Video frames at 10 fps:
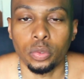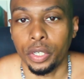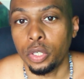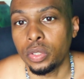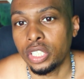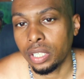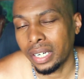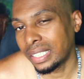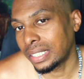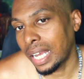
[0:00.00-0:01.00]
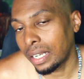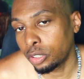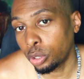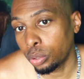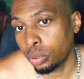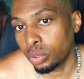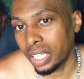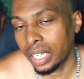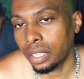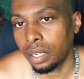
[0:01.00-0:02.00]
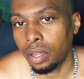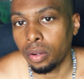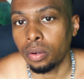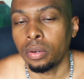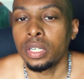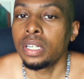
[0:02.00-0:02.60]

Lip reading: where you just are in solitude, thinking alone,